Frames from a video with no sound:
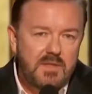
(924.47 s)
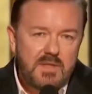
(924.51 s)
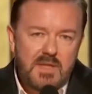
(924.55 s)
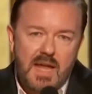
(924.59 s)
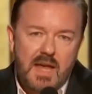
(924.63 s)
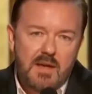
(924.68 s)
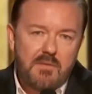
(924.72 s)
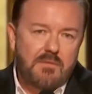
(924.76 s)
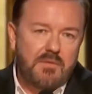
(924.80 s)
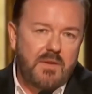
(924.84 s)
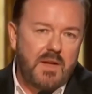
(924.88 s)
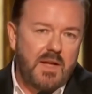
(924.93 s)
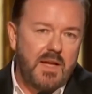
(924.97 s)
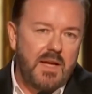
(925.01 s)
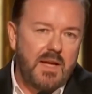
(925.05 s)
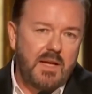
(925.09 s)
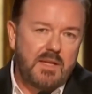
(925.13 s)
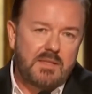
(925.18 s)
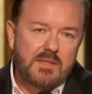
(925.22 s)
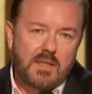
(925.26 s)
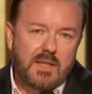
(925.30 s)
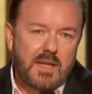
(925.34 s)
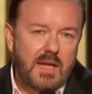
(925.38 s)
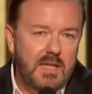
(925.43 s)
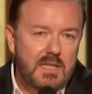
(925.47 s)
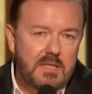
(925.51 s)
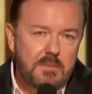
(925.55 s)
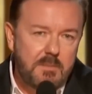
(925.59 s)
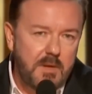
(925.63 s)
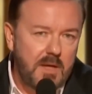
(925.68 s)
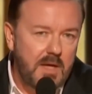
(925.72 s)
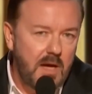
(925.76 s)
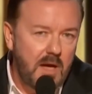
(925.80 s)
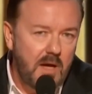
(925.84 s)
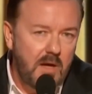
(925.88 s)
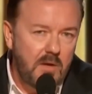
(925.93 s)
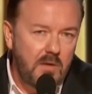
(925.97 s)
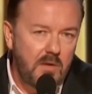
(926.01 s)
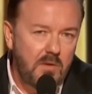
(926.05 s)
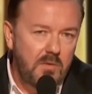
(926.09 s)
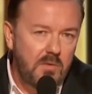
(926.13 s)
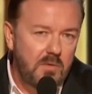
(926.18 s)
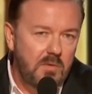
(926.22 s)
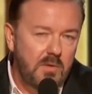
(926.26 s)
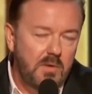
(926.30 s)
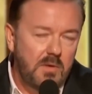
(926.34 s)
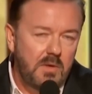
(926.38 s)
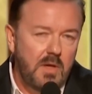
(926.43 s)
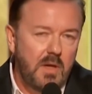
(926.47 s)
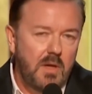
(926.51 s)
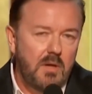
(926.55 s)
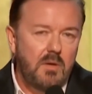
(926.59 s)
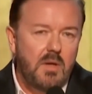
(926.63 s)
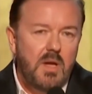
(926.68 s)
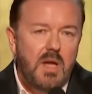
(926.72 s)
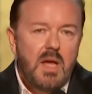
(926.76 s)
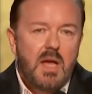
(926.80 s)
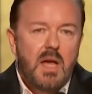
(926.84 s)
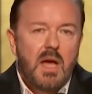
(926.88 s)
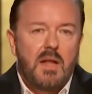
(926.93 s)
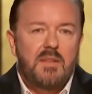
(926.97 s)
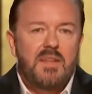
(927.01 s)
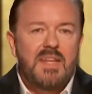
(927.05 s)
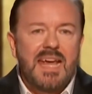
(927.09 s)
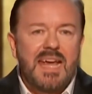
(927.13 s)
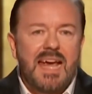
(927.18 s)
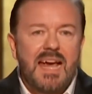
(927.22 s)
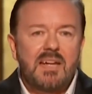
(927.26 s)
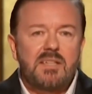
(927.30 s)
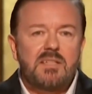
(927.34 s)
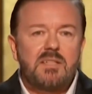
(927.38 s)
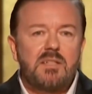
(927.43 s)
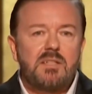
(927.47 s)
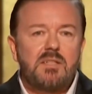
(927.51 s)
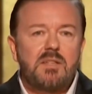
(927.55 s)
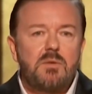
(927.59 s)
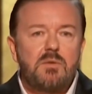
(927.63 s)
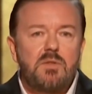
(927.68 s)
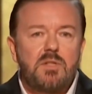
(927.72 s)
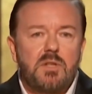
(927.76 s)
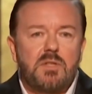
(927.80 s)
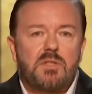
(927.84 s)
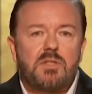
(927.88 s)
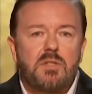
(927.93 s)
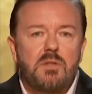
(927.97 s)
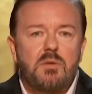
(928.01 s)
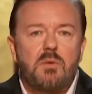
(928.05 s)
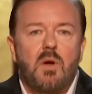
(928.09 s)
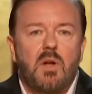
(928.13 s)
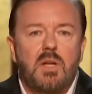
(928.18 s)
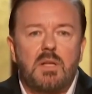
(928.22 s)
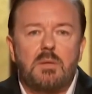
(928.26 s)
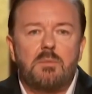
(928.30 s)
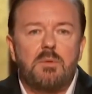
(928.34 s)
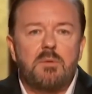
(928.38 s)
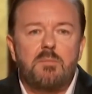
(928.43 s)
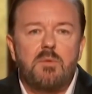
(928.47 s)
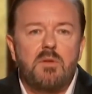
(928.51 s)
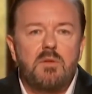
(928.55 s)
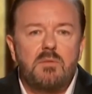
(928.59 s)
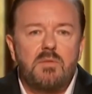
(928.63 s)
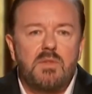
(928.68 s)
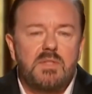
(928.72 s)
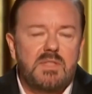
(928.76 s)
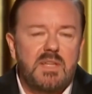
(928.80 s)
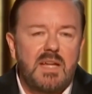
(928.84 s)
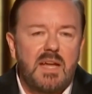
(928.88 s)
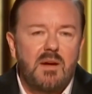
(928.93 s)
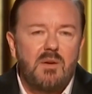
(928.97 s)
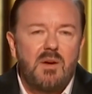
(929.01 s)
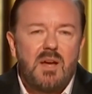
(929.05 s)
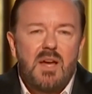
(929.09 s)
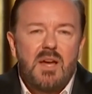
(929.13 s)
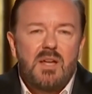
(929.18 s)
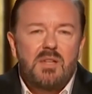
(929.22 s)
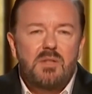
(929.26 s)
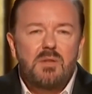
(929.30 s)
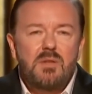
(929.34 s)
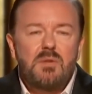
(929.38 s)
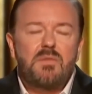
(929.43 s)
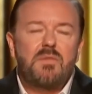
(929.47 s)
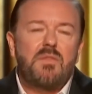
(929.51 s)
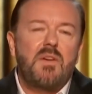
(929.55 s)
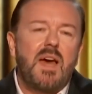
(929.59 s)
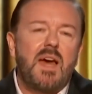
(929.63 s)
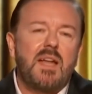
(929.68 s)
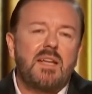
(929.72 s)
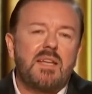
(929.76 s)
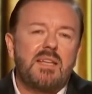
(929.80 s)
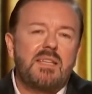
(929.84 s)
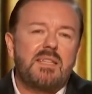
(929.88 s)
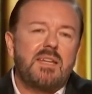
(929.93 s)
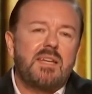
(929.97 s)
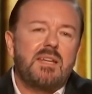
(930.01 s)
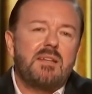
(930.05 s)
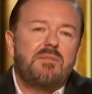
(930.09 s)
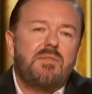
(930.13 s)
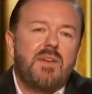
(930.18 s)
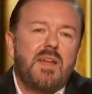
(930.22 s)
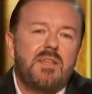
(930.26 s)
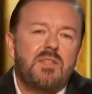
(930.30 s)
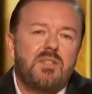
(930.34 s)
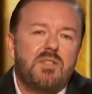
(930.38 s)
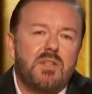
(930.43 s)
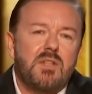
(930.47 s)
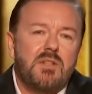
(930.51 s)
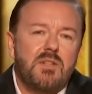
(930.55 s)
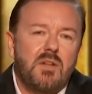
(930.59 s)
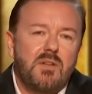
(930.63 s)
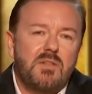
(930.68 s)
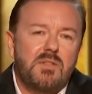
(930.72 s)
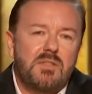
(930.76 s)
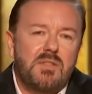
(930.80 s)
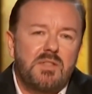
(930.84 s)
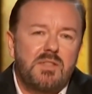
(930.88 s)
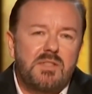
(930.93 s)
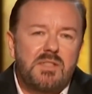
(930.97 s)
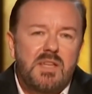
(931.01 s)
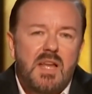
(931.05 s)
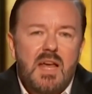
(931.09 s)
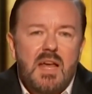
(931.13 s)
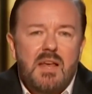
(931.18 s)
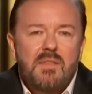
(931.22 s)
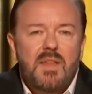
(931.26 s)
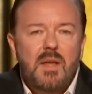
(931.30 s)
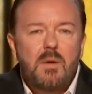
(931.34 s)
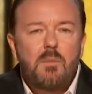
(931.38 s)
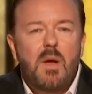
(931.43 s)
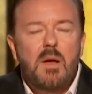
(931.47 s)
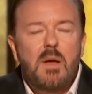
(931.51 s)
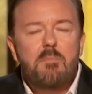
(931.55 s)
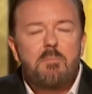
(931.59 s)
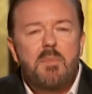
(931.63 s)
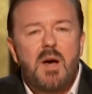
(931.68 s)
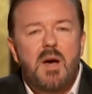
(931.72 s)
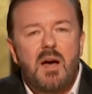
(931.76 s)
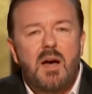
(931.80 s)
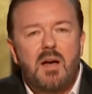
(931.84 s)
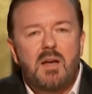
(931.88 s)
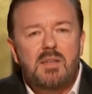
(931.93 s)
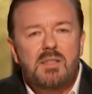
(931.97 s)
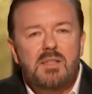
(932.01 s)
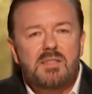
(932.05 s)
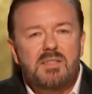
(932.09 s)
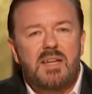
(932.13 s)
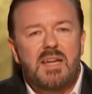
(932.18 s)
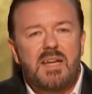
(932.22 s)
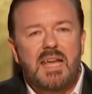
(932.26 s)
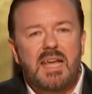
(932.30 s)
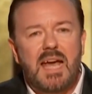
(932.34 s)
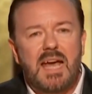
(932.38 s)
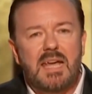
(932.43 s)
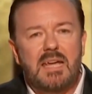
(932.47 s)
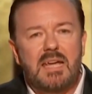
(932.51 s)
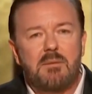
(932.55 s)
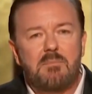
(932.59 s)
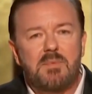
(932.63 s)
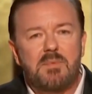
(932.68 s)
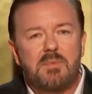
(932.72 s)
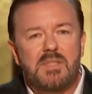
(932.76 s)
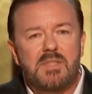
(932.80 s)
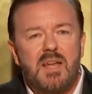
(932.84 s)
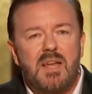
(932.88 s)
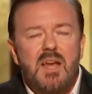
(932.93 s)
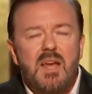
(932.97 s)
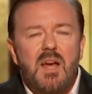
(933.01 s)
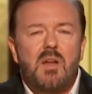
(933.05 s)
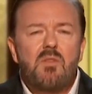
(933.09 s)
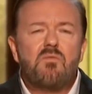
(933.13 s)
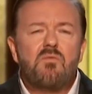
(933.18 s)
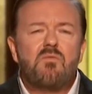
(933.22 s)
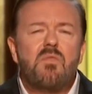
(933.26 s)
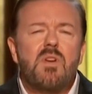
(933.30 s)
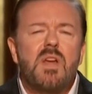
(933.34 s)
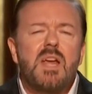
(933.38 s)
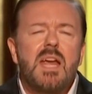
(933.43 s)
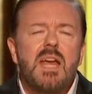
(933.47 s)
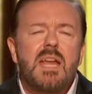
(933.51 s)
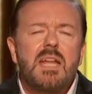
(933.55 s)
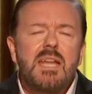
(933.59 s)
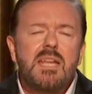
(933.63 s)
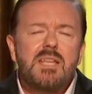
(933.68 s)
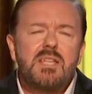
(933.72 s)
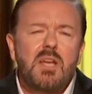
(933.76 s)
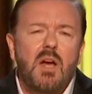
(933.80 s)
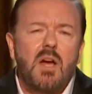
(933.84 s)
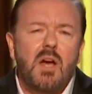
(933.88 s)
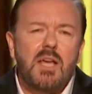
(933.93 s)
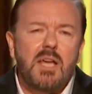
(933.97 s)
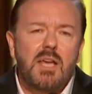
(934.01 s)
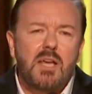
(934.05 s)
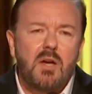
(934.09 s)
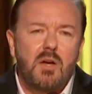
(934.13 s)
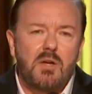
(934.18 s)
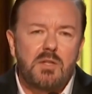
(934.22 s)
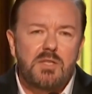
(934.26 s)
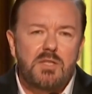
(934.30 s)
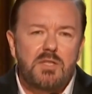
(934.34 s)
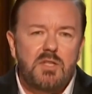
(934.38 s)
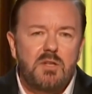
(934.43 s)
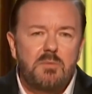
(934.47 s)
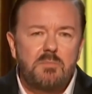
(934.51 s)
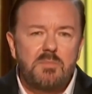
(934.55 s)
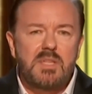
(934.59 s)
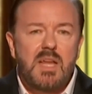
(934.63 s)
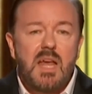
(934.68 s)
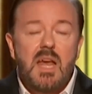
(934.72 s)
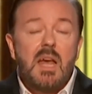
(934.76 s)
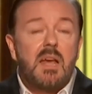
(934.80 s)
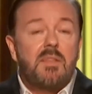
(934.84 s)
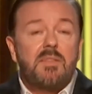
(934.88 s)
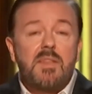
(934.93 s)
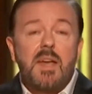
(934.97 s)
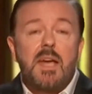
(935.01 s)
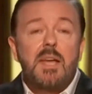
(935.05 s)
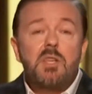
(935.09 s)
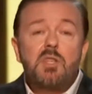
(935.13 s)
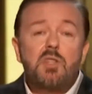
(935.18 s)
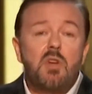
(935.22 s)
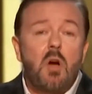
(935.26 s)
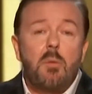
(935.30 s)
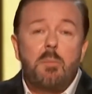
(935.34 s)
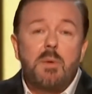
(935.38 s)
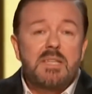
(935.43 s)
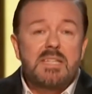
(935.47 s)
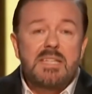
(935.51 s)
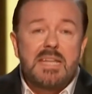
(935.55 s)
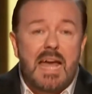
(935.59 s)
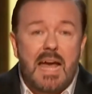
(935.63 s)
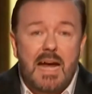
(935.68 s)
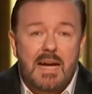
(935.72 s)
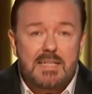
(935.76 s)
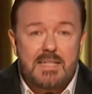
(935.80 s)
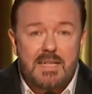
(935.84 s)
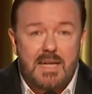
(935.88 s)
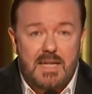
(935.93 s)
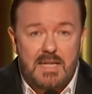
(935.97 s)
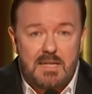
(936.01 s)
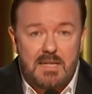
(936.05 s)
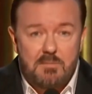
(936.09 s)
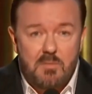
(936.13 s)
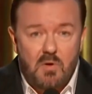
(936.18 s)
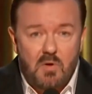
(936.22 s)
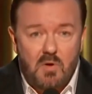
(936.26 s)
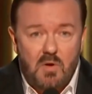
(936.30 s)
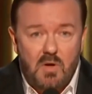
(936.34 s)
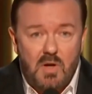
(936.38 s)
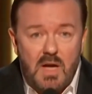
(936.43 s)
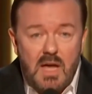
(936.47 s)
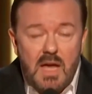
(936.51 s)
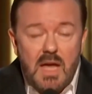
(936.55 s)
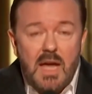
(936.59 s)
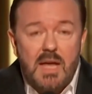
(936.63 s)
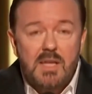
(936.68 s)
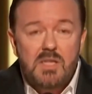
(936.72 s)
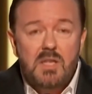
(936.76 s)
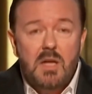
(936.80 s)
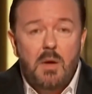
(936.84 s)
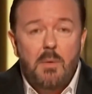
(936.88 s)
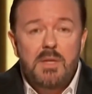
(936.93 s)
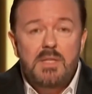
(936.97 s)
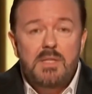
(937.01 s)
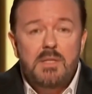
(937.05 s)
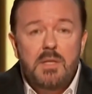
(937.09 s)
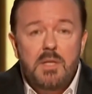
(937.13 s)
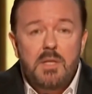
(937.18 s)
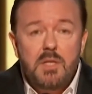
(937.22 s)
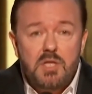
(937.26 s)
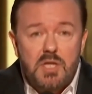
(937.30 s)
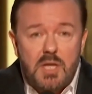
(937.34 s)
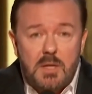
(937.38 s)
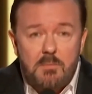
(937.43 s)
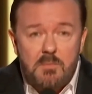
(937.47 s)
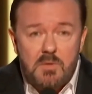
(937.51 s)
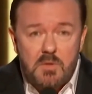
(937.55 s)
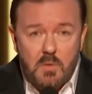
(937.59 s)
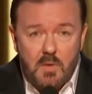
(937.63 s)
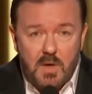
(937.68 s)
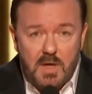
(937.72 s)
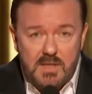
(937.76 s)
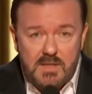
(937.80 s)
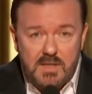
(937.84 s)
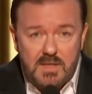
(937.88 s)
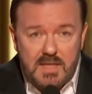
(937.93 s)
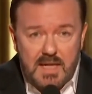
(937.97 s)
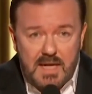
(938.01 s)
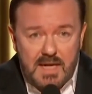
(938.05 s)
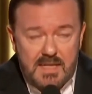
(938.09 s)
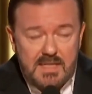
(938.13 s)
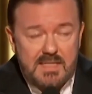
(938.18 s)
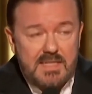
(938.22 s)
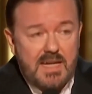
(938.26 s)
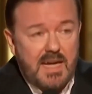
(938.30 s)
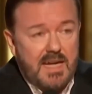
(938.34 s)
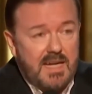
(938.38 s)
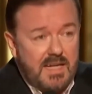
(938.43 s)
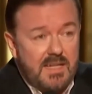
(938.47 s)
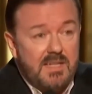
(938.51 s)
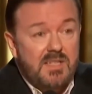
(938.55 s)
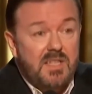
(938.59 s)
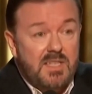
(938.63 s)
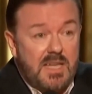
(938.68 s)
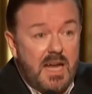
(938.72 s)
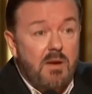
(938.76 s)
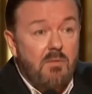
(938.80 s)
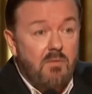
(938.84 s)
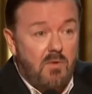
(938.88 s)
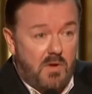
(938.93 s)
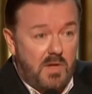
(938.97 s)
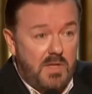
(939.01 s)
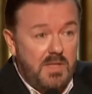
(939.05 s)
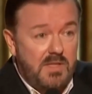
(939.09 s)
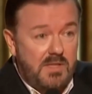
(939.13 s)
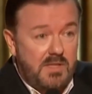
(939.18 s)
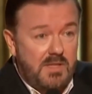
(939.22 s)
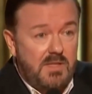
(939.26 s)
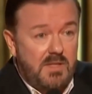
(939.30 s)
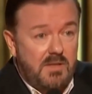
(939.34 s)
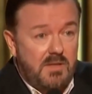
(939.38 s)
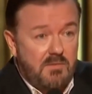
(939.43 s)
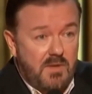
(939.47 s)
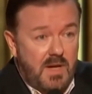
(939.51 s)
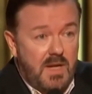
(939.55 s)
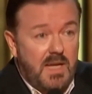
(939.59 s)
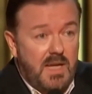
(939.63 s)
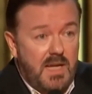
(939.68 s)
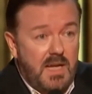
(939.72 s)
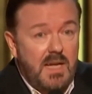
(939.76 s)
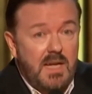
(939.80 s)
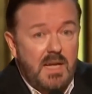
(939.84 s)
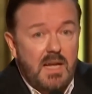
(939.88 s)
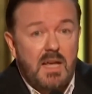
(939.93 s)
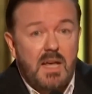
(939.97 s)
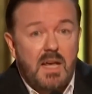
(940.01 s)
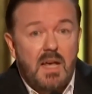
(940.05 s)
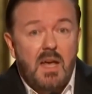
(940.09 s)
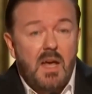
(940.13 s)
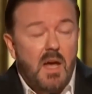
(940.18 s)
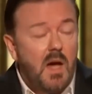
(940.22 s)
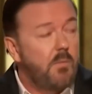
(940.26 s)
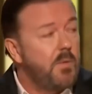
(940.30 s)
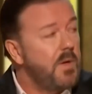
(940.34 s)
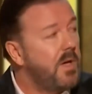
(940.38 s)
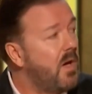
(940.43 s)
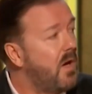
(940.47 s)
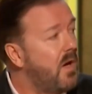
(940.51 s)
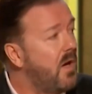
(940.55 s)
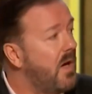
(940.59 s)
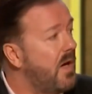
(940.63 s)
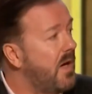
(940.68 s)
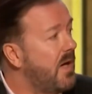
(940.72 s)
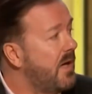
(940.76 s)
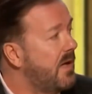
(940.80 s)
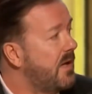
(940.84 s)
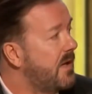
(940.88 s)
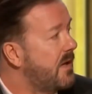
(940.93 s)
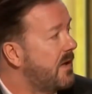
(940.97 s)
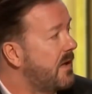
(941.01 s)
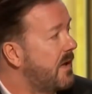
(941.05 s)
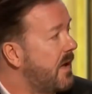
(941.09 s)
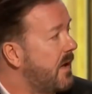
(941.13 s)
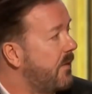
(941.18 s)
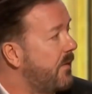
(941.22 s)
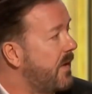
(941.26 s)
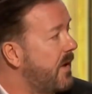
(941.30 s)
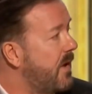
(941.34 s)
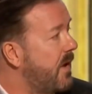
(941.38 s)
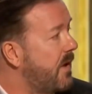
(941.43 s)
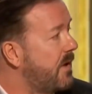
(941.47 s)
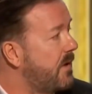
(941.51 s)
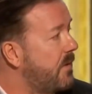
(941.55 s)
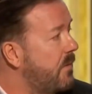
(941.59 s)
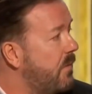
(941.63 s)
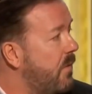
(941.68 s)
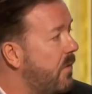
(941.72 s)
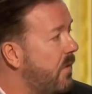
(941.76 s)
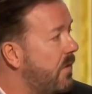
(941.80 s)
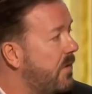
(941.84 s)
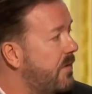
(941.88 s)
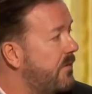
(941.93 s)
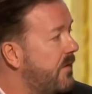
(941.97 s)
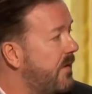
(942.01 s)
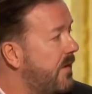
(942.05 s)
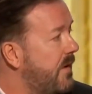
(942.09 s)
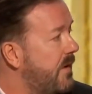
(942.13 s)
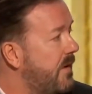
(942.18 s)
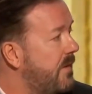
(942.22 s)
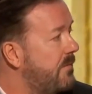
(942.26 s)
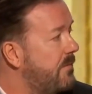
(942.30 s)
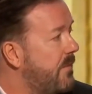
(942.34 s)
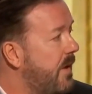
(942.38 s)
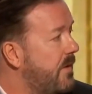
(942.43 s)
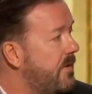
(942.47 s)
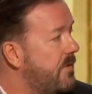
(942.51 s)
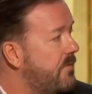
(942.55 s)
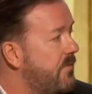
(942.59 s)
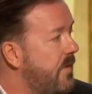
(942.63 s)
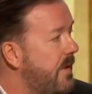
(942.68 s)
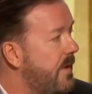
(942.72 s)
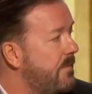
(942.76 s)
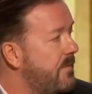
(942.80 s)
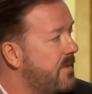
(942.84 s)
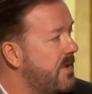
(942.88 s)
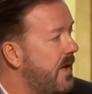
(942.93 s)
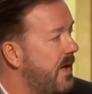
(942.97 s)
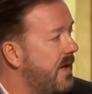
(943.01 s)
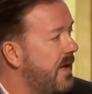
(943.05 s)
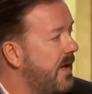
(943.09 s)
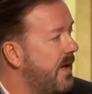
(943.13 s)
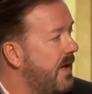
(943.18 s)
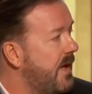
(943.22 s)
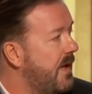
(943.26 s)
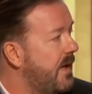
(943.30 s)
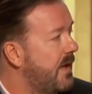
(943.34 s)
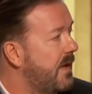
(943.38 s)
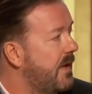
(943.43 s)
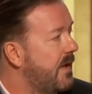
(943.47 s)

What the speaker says: to Netflix and HBO, you know. And the actors who just do Hollywood movies now do fantasy adventure nonsense. They wear masks and capes and really tight costumes. Their job isn't acting anymore. It's going to the gym twice a day and taking steroids, really. Have we got an award for most ripped junkie?